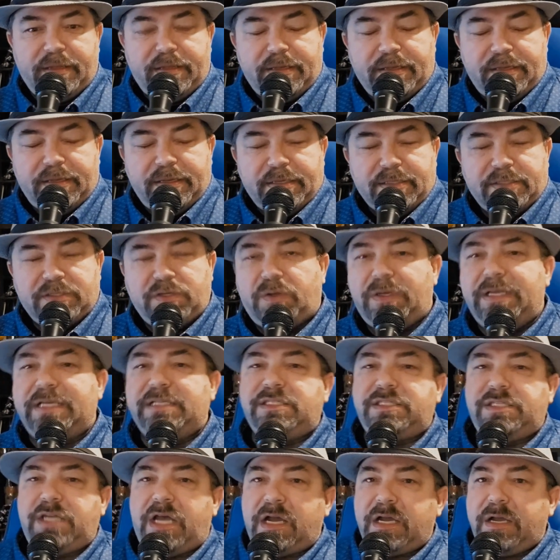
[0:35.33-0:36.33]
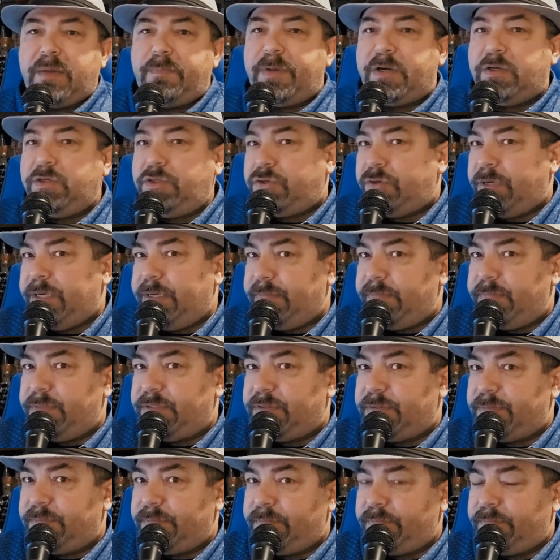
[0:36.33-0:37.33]
So let's talk about dreams.
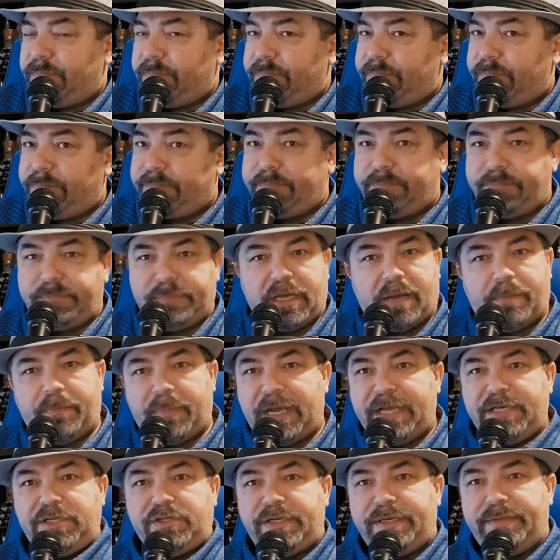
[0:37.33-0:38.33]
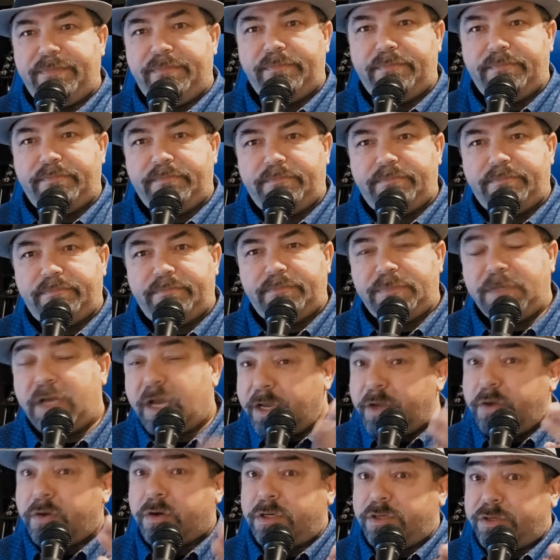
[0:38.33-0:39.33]
Not my dream, not
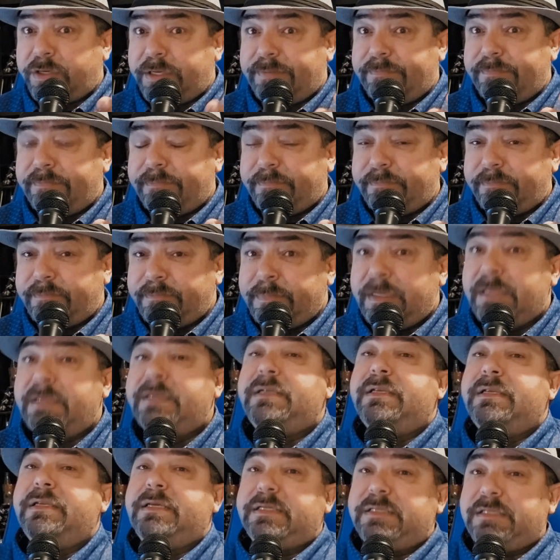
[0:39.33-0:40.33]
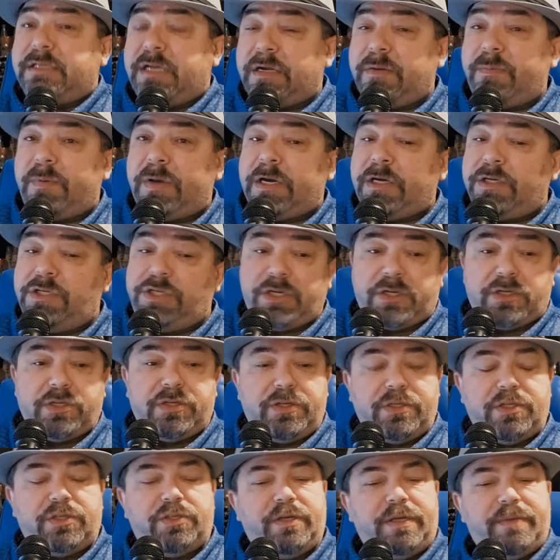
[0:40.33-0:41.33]
your dream. Let's talk about our
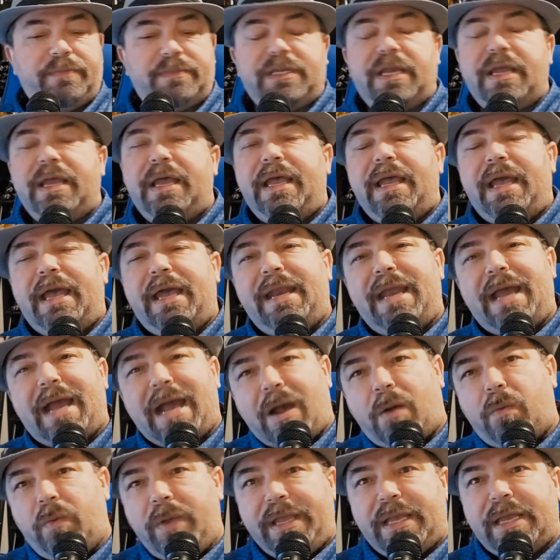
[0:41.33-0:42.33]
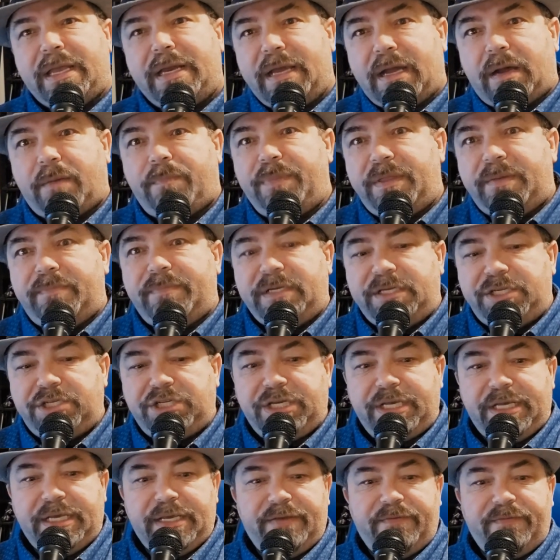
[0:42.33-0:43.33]
children's dreams and how we can help them
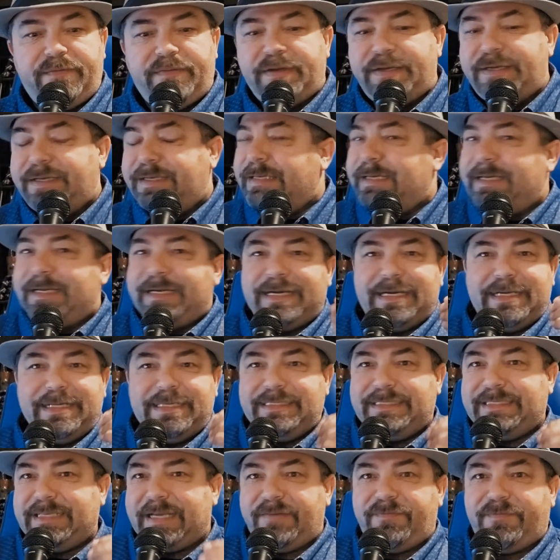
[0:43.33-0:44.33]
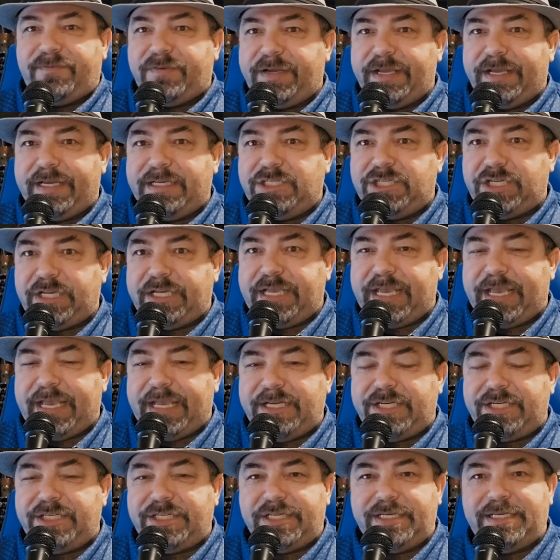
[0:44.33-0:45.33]
achieve a debt-free
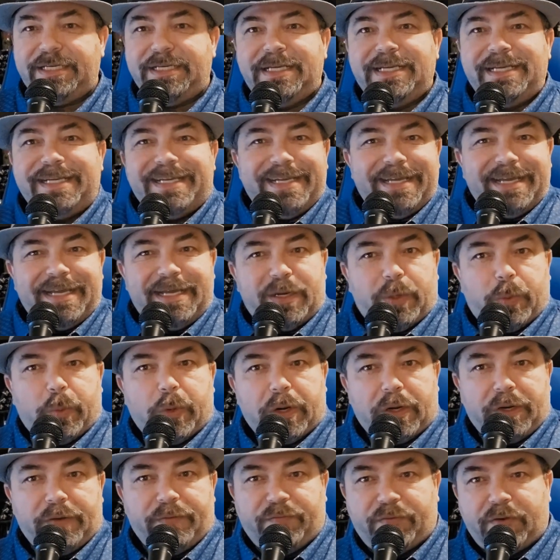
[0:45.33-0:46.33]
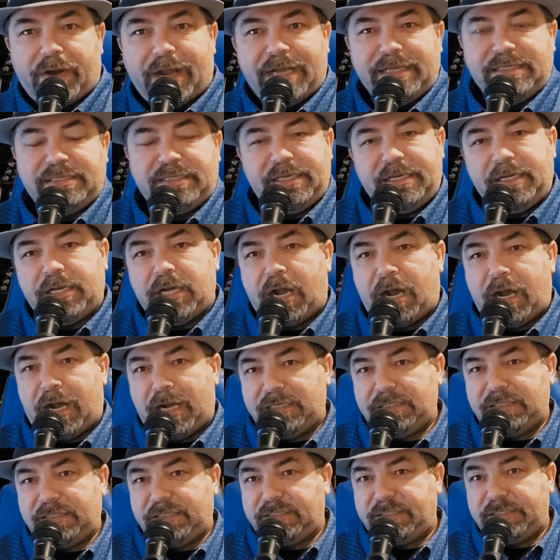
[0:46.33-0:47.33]
education in a world of rising
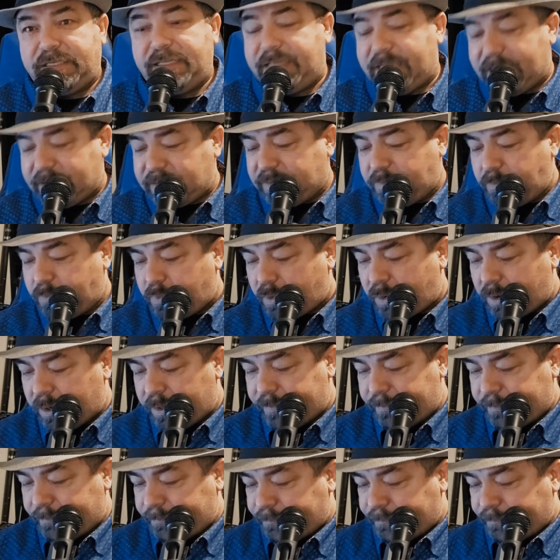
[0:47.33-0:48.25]
costs, and that's important.